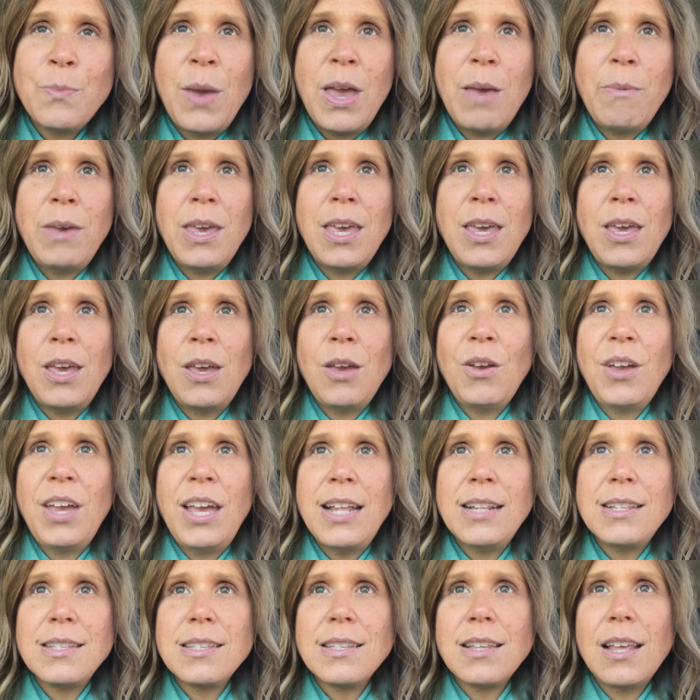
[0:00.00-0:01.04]
Maybe
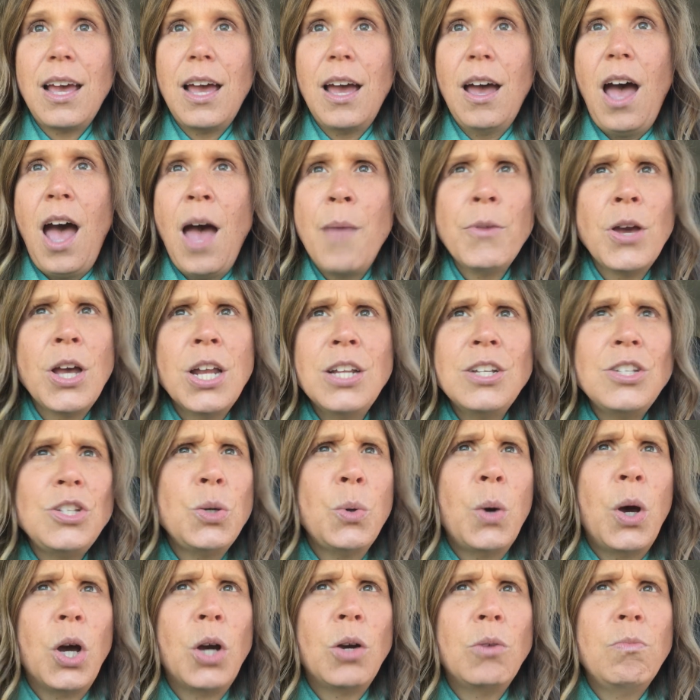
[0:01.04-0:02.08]
it's, I'm going to
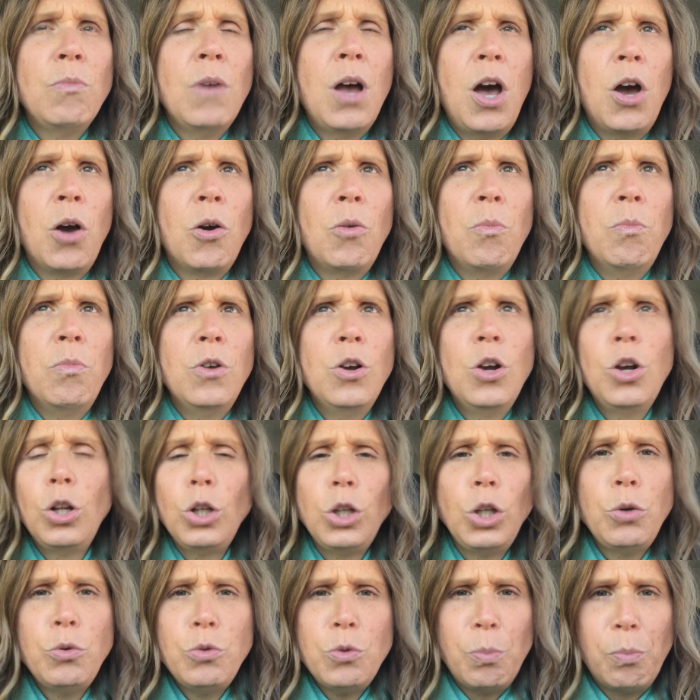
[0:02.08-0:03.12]
do a
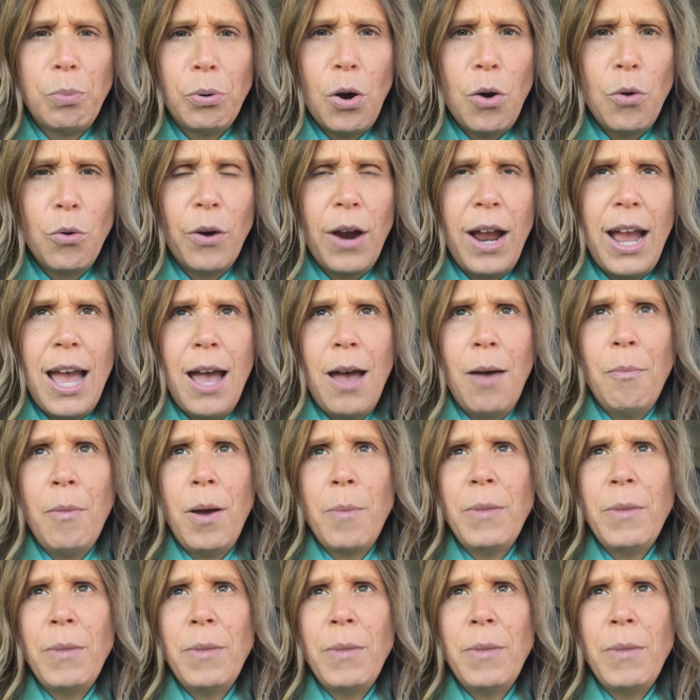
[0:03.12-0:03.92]
glute program.